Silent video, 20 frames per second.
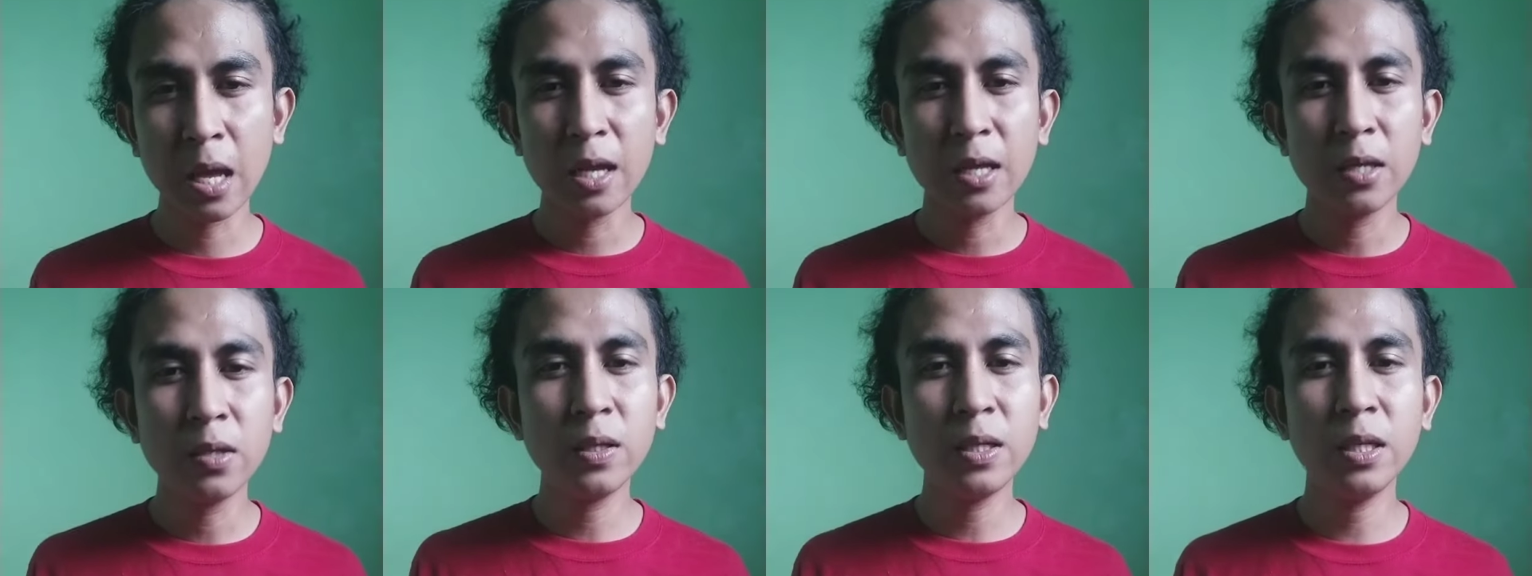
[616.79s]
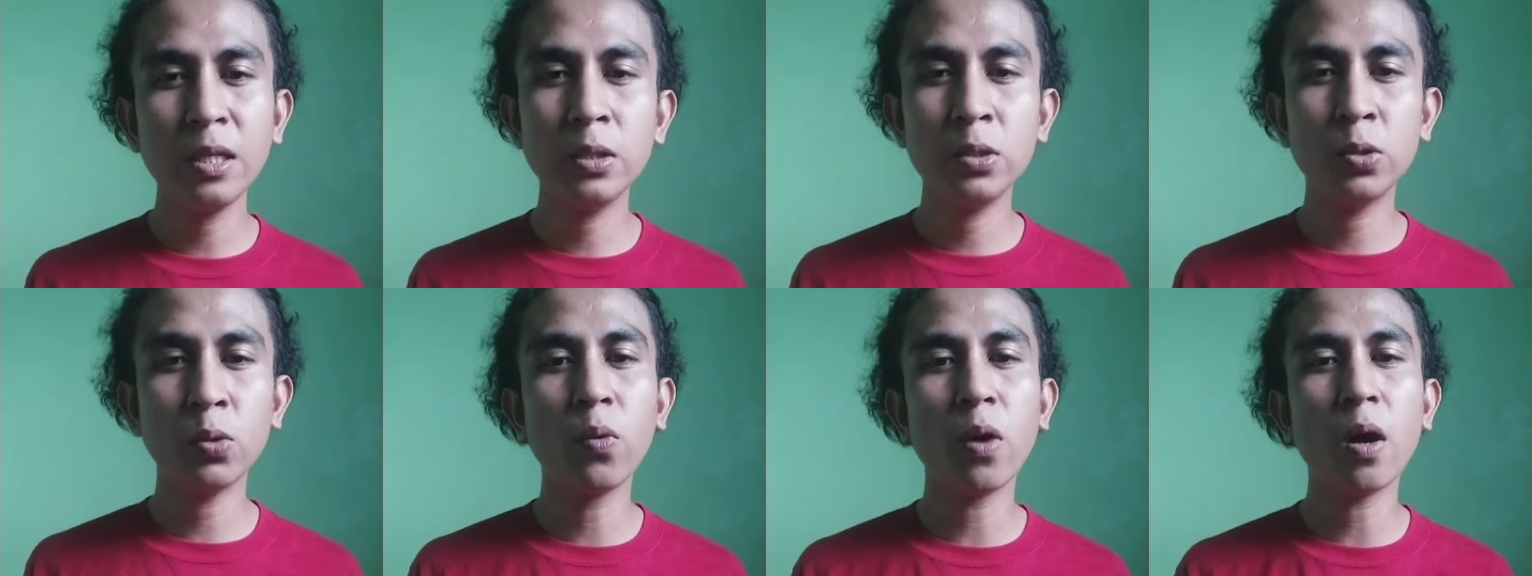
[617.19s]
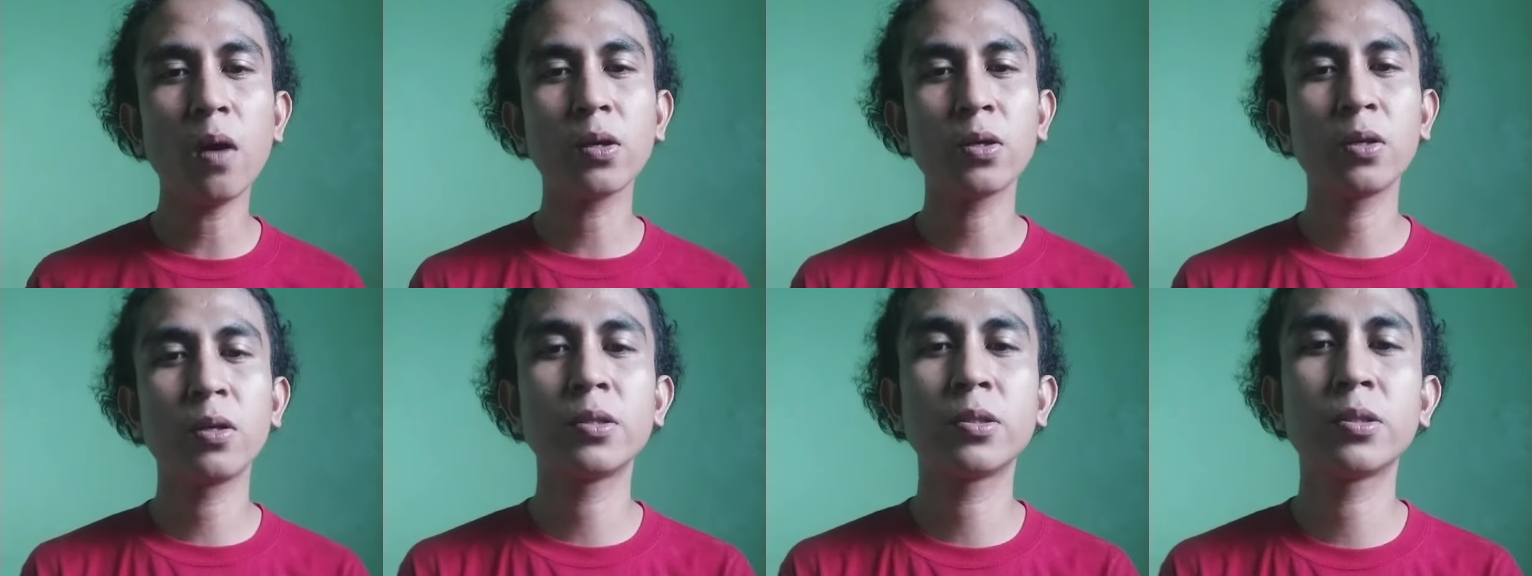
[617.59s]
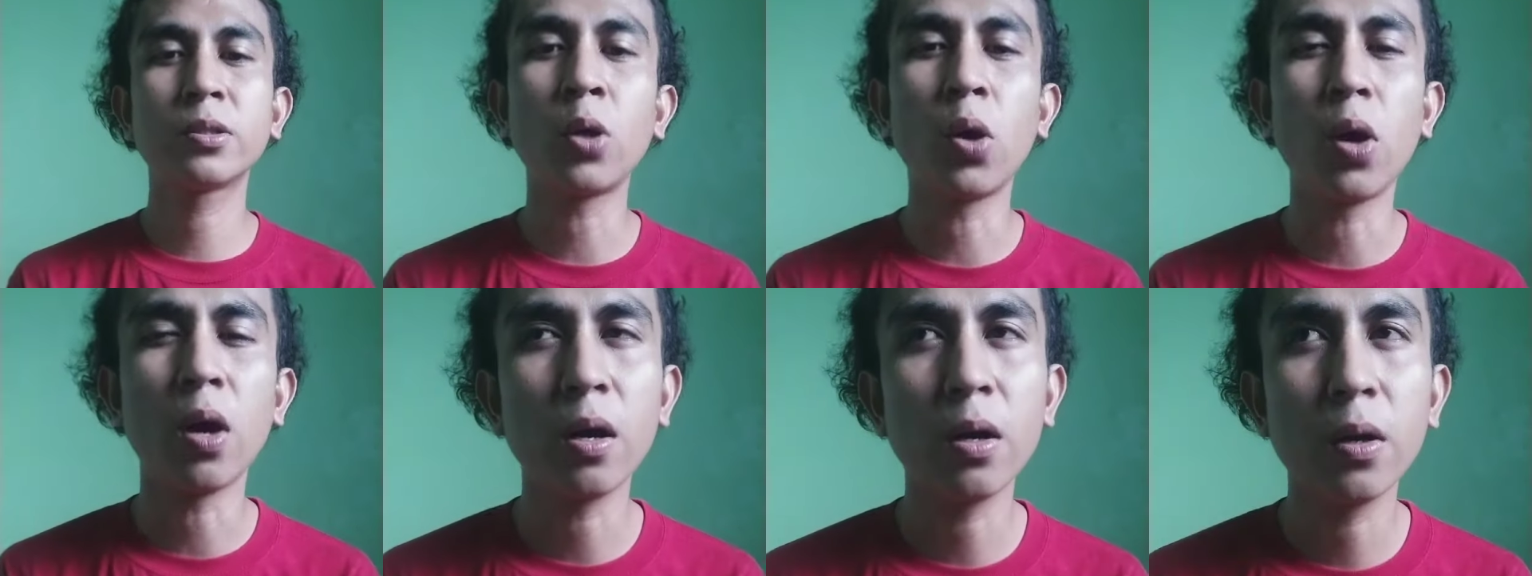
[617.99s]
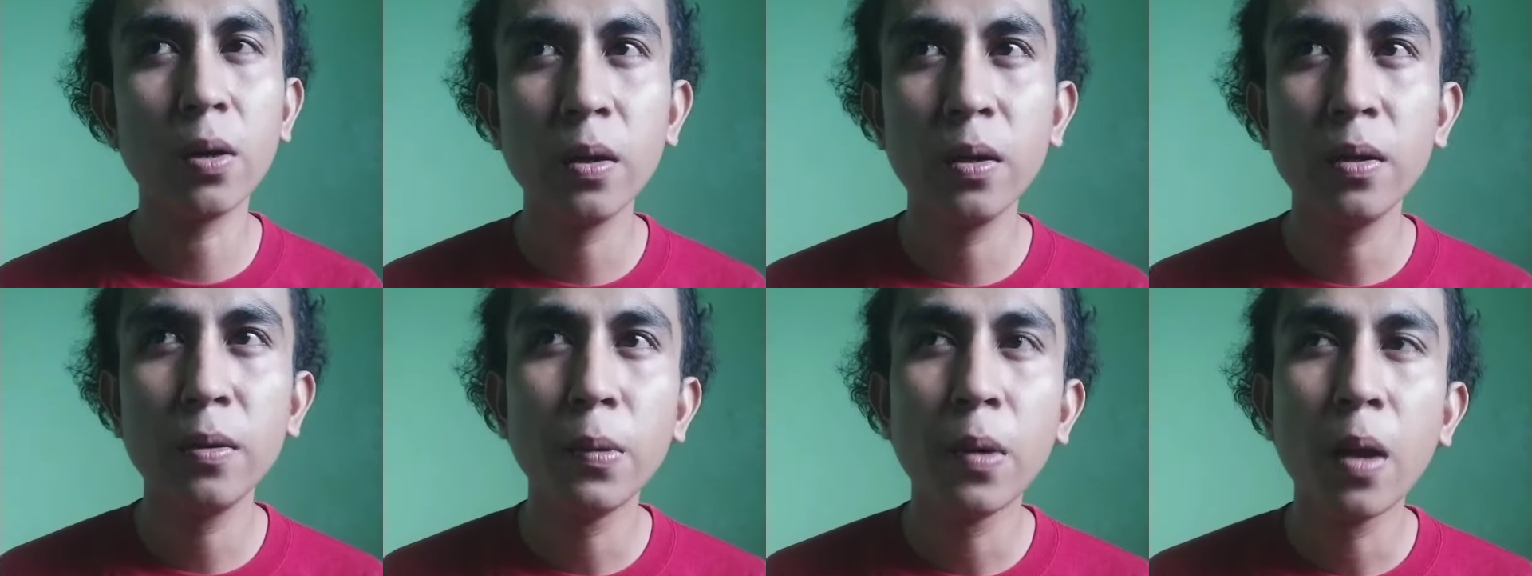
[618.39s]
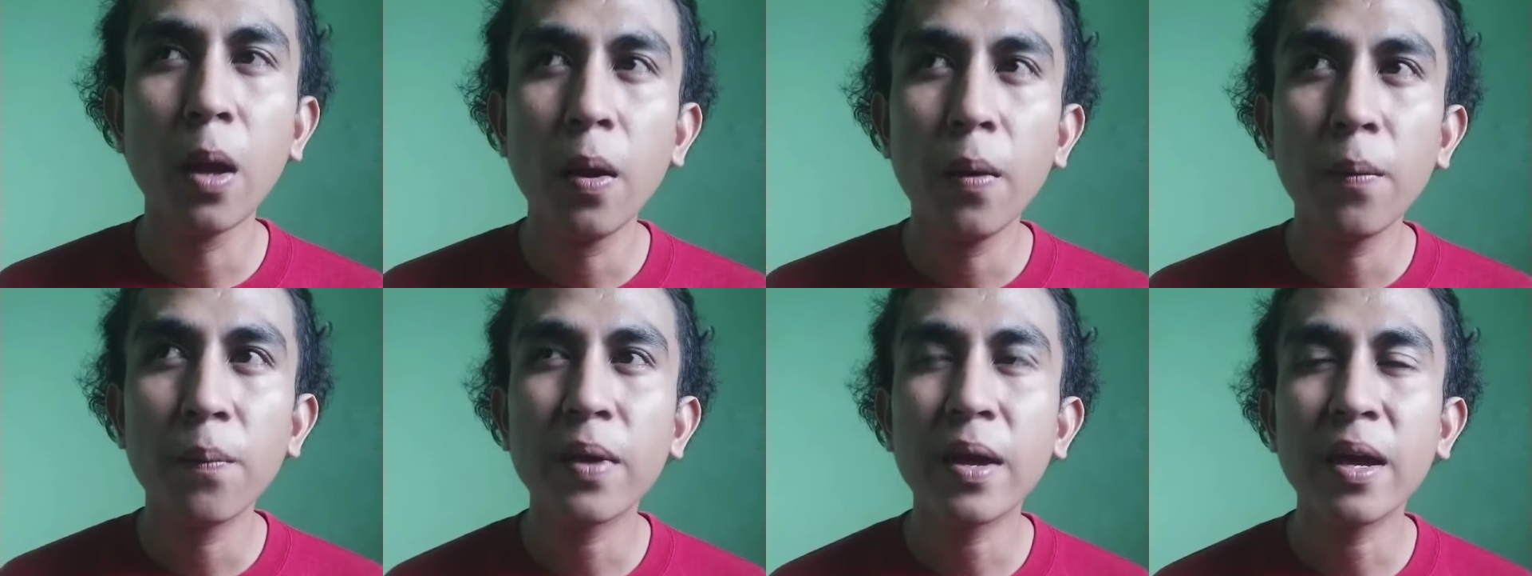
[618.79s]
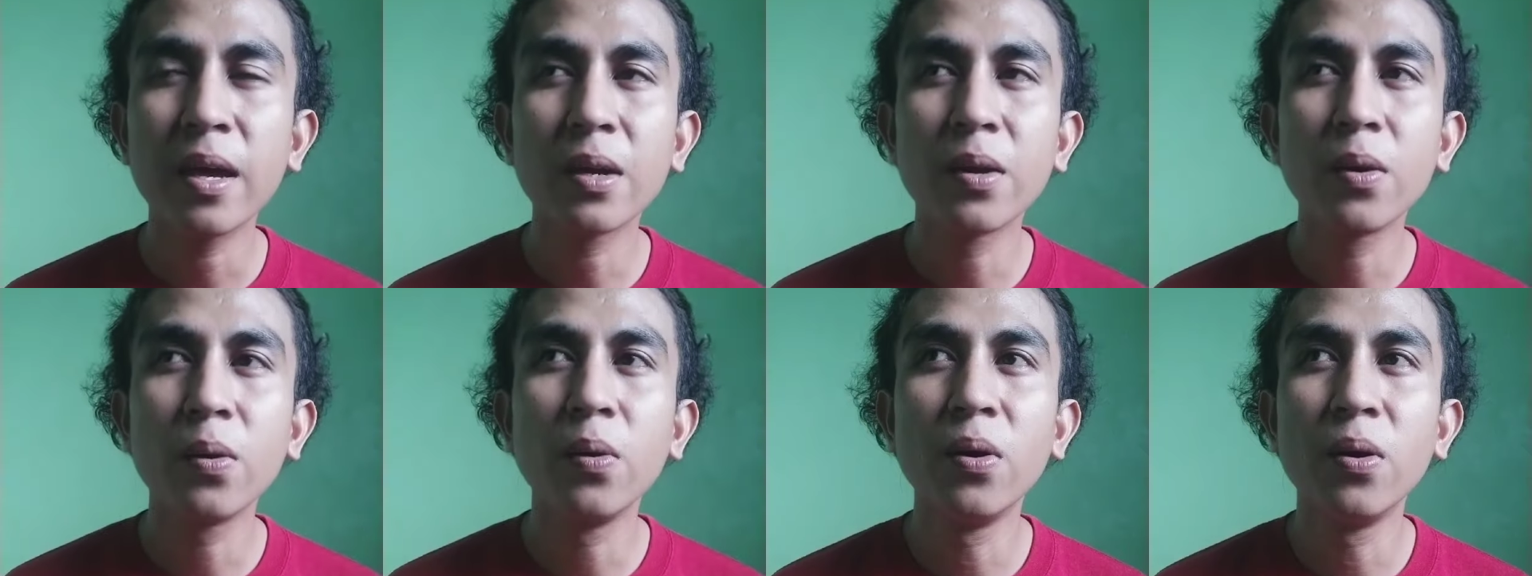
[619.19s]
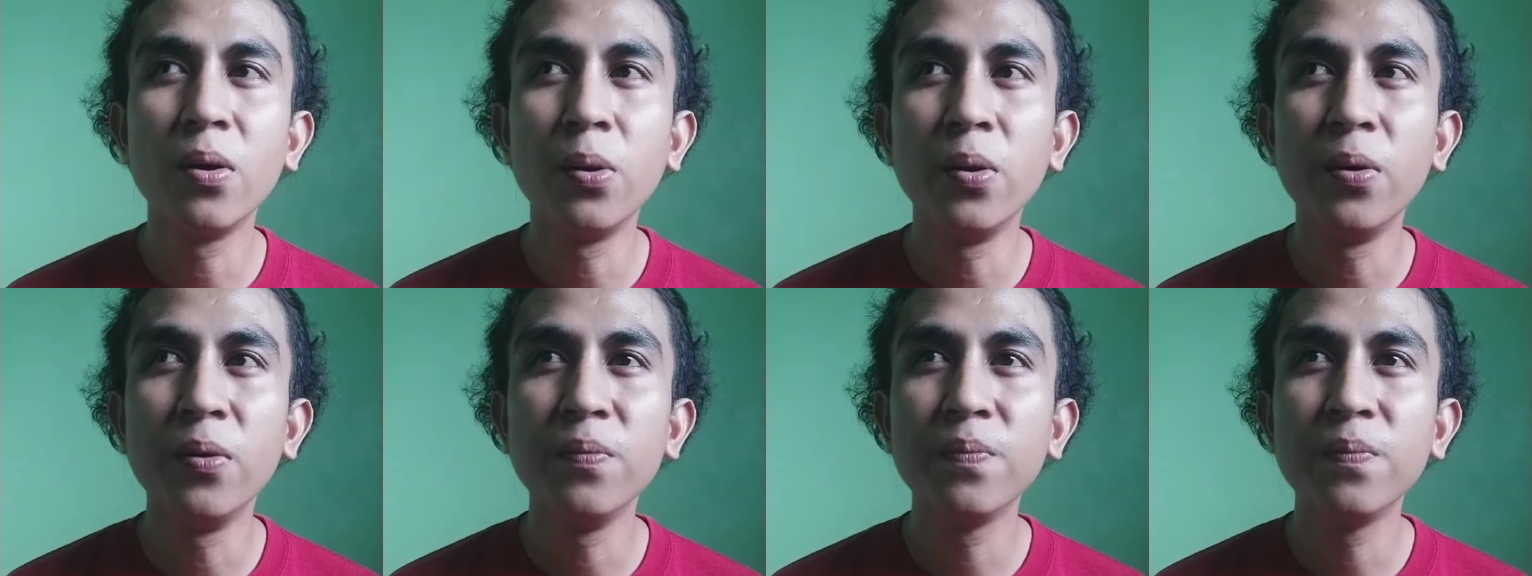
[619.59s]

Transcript: you need to walk your talk. Pero,